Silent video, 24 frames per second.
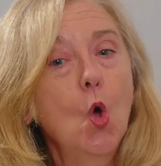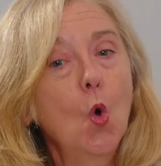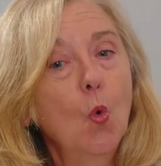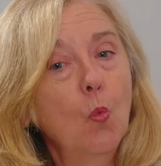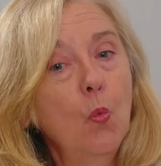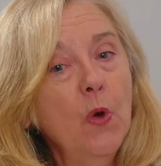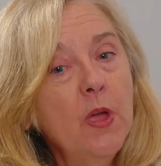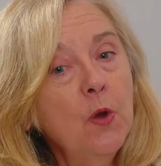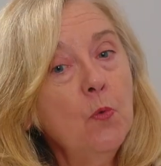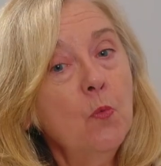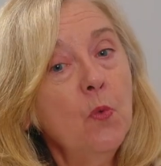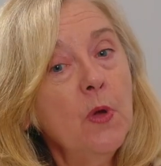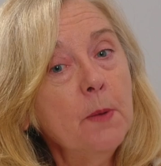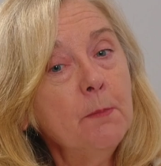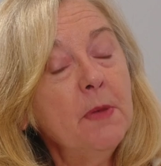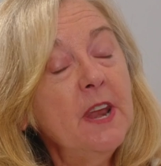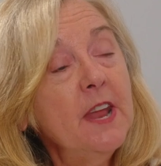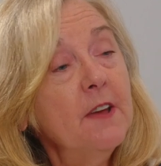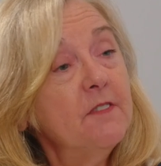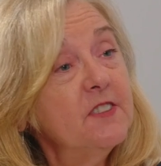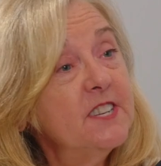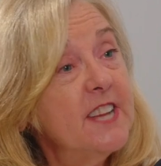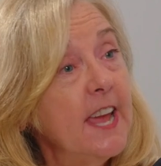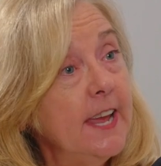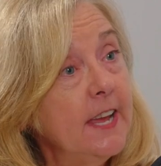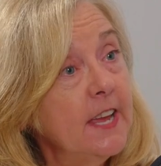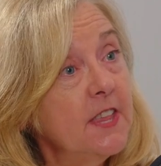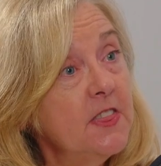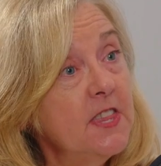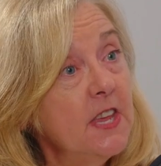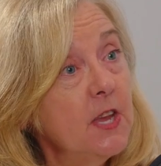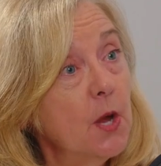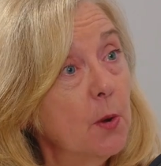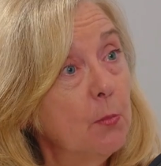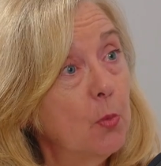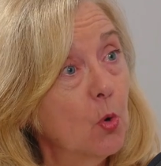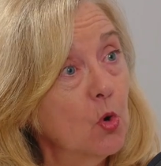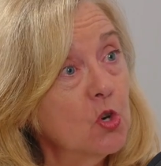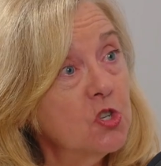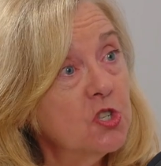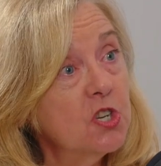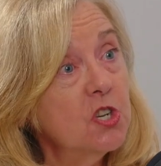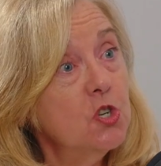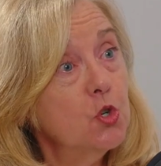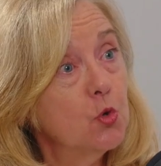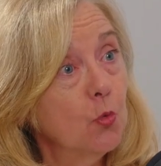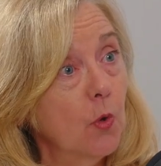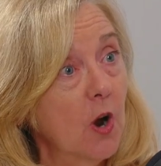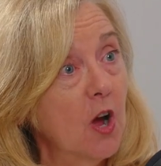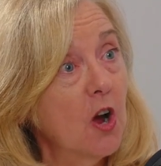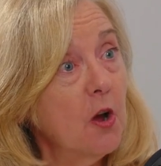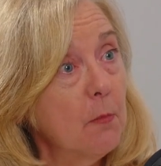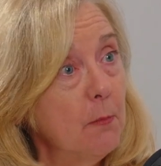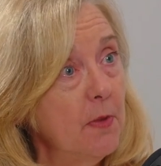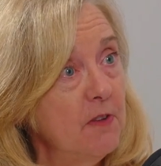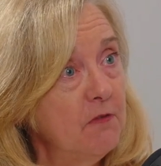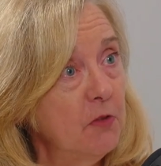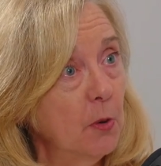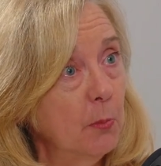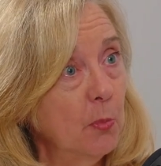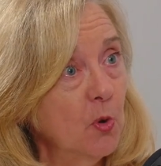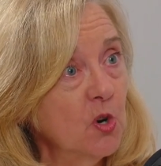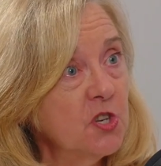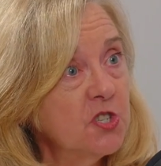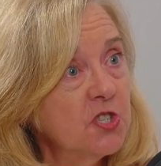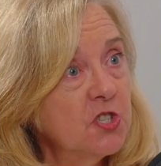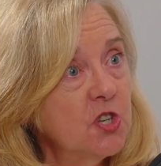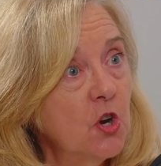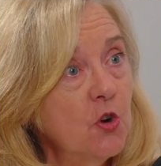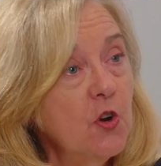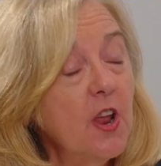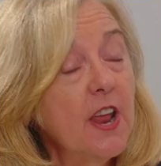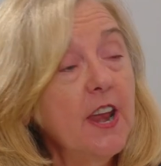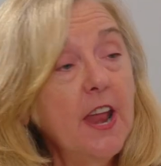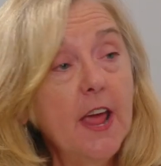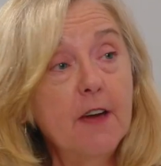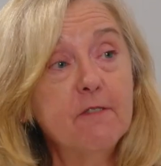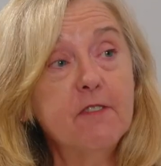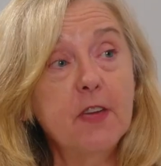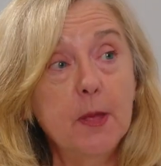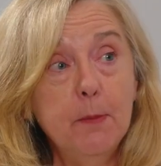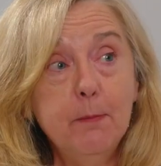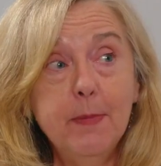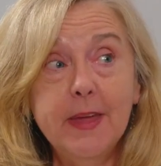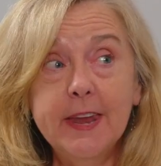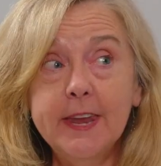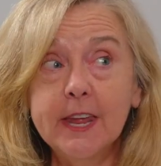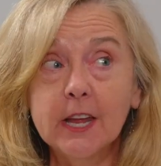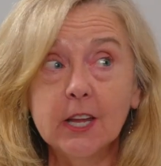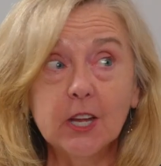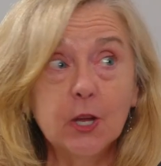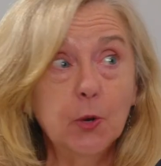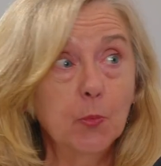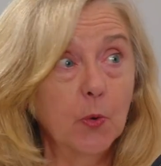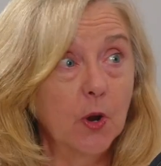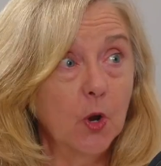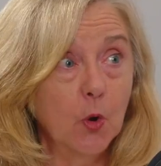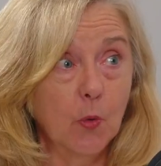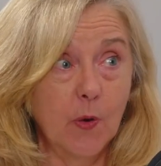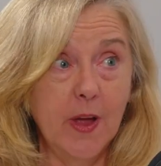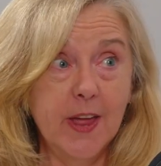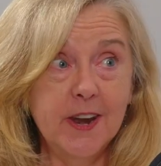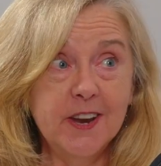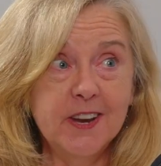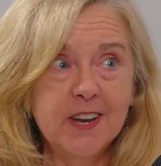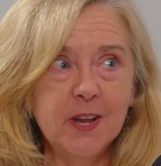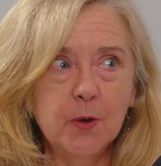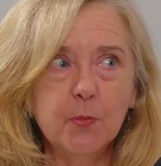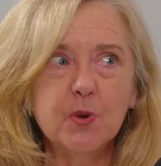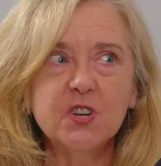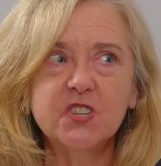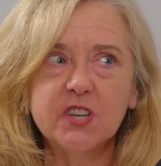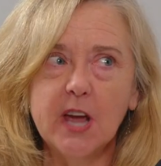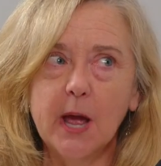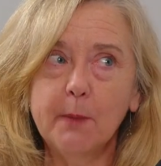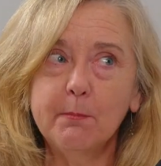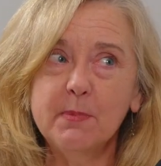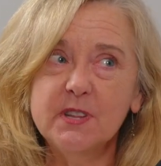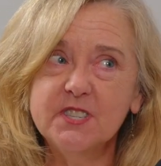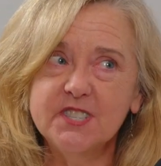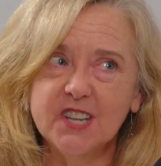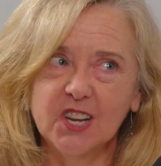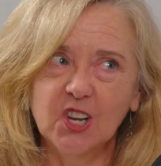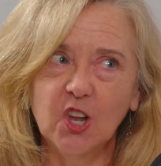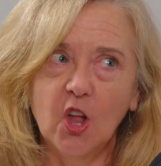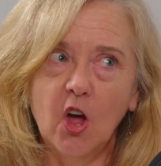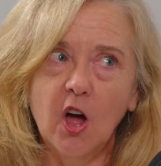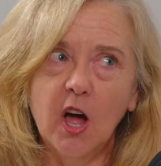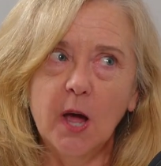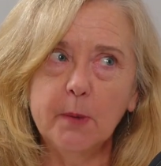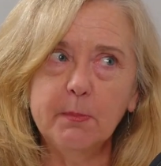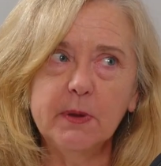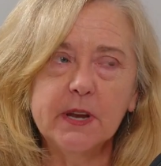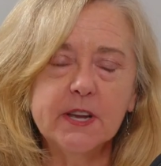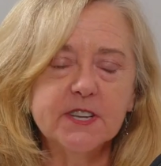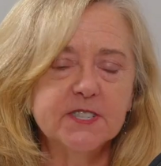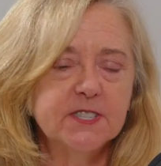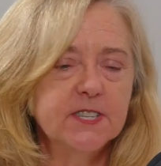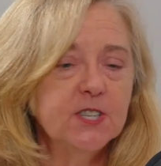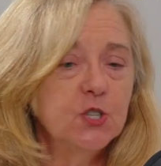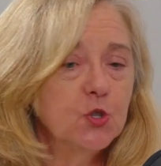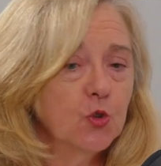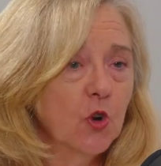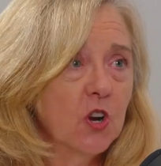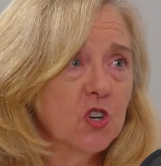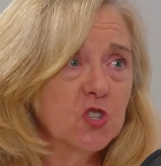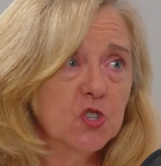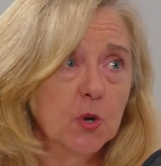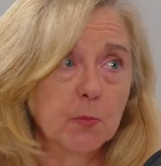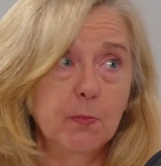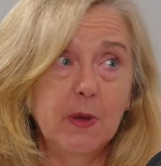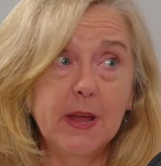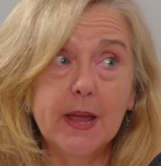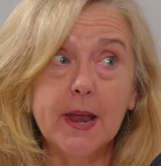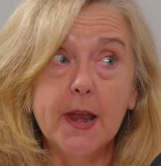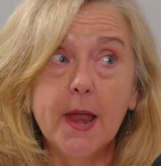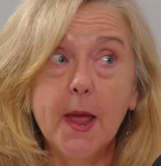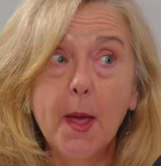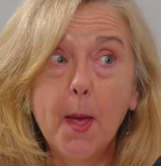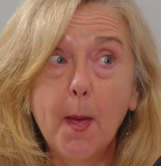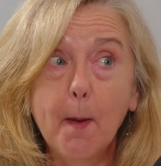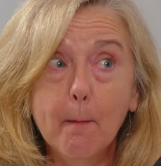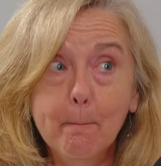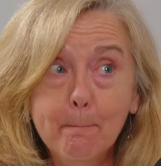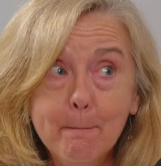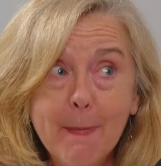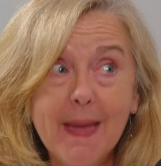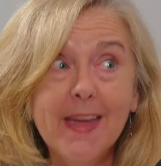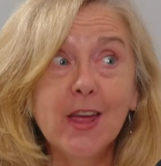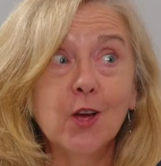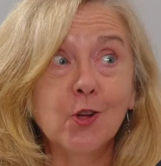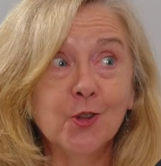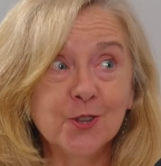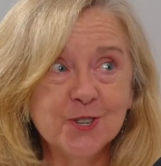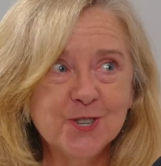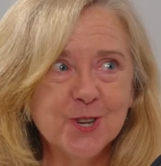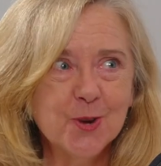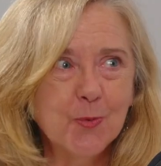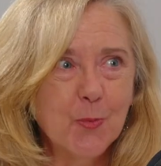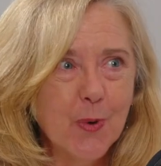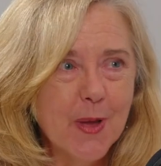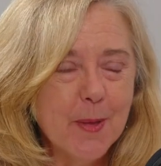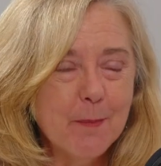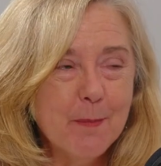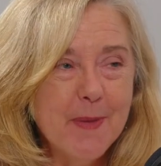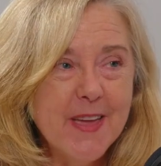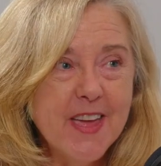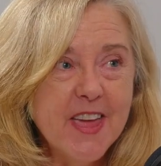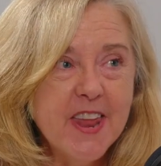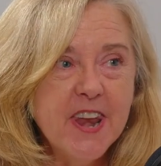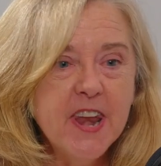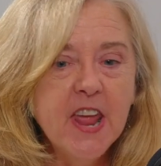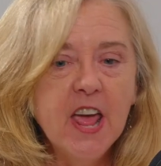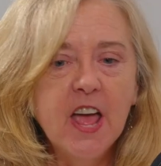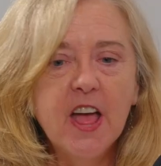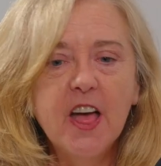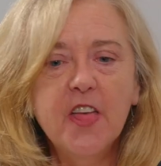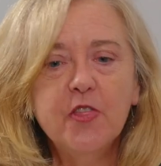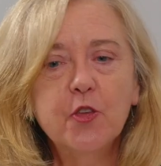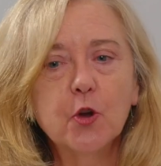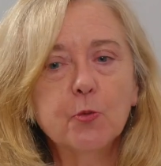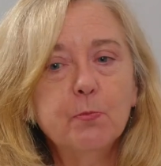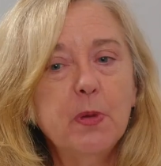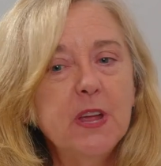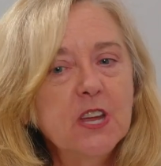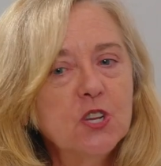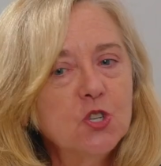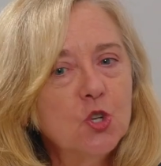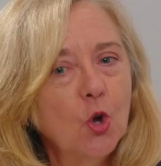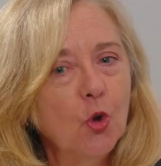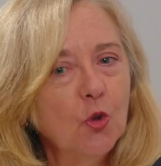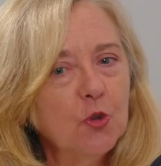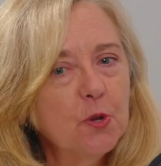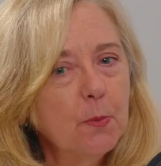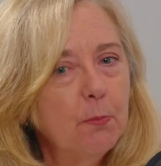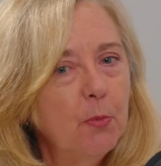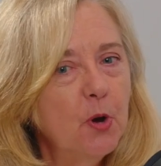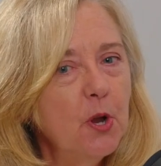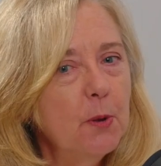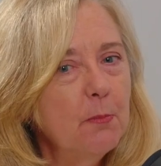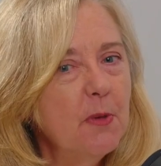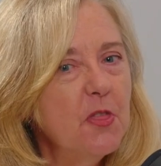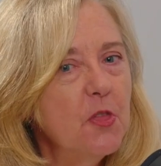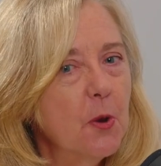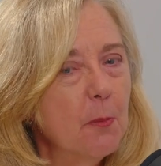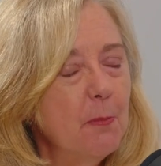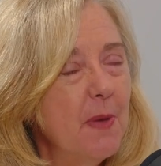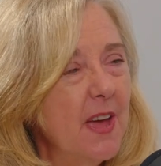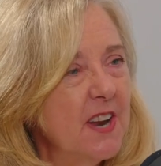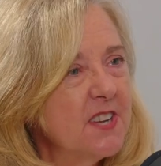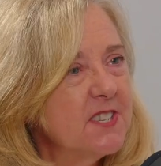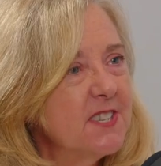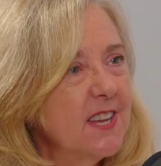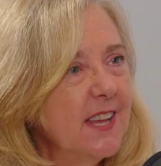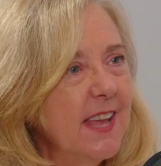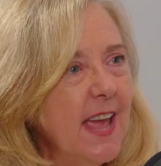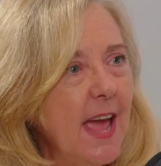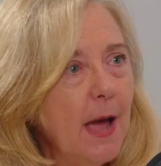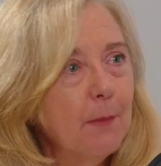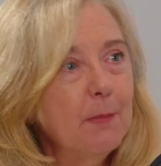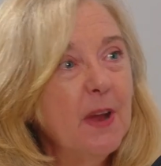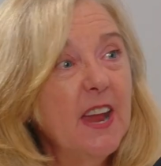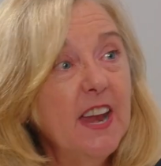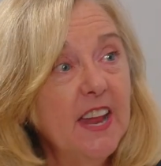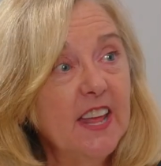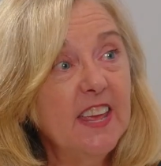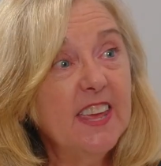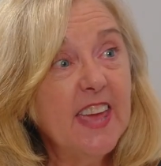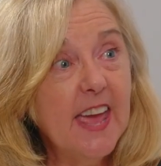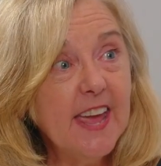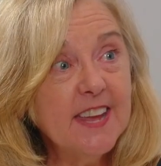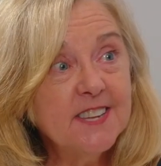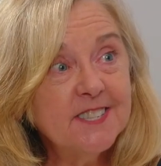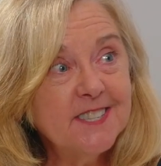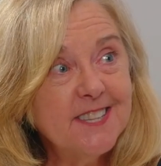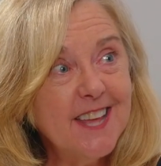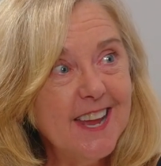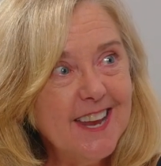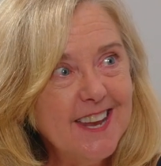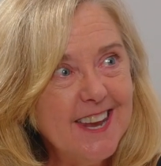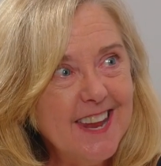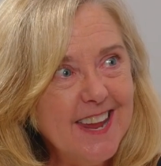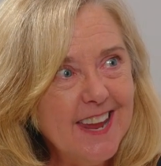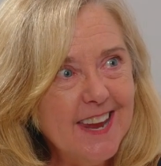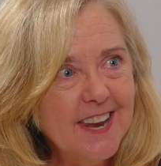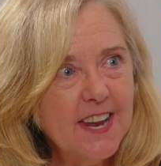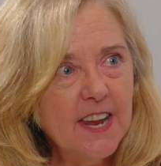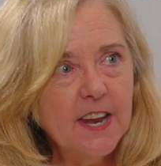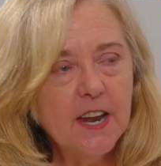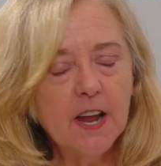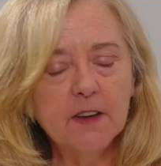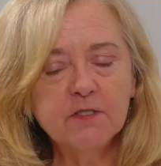When women have taken the abortion drug mifepristone and have immediately regretted it, which happens a lot because these drugs are being mailed to women, they're being told to put them in their medicine cabinet in case they need it.